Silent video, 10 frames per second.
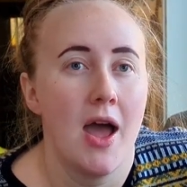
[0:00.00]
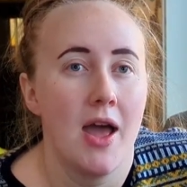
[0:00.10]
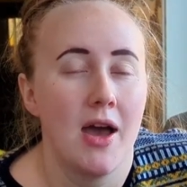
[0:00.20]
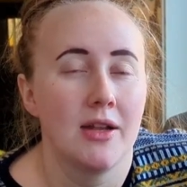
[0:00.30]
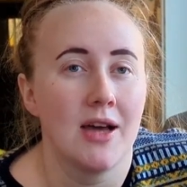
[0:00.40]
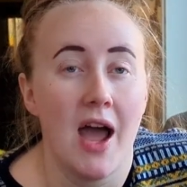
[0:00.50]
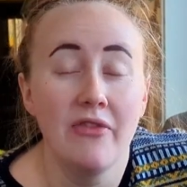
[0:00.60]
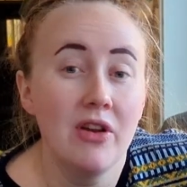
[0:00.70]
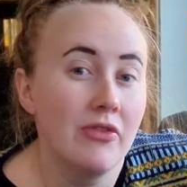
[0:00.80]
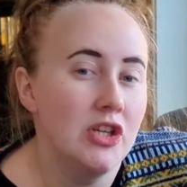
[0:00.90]
and
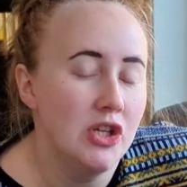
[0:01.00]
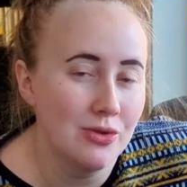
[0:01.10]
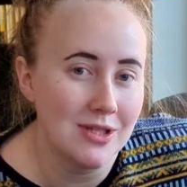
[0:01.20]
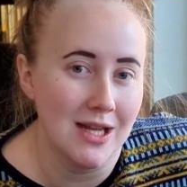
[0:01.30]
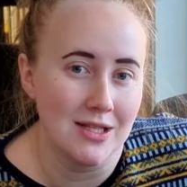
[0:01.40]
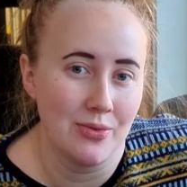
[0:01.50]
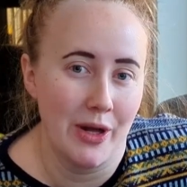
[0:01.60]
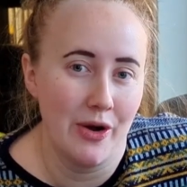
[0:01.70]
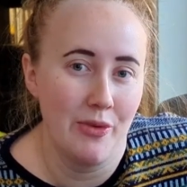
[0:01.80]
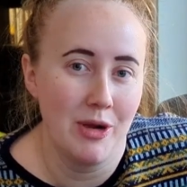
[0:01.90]
I've never used that
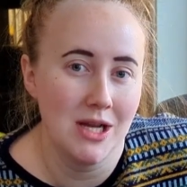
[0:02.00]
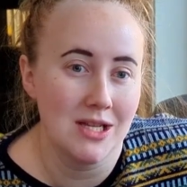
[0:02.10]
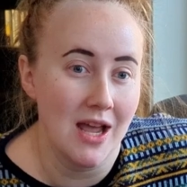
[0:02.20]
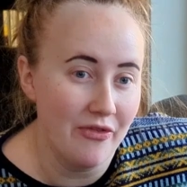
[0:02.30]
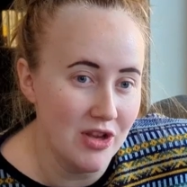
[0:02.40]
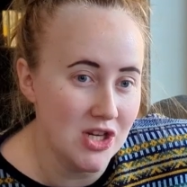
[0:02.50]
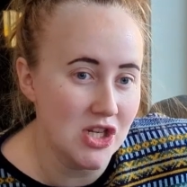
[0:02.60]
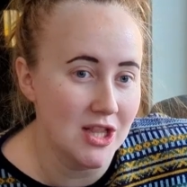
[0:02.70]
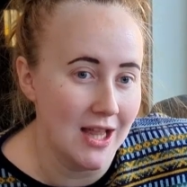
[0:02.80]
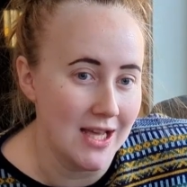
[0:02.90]
sweater because I
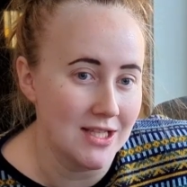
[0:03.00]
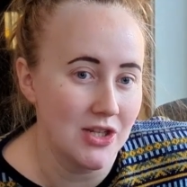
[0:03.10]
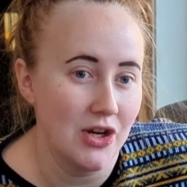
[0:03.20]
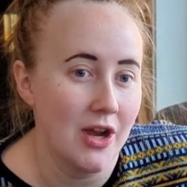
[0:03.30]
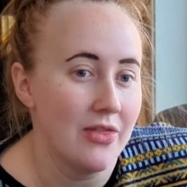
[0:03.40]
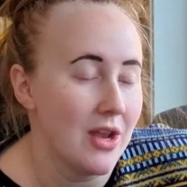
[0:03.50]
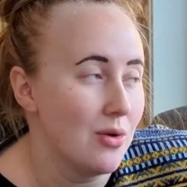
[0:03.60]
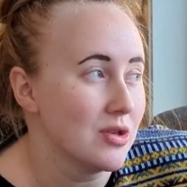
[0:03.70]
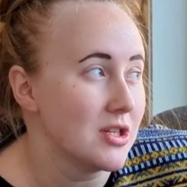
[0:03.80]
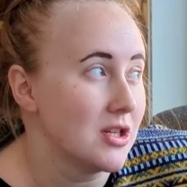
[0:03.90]
finished it last year and then
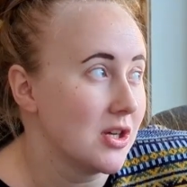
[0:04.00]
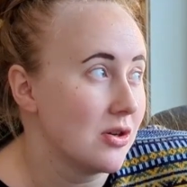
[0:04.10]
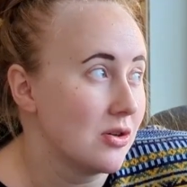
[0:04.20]
it wasn't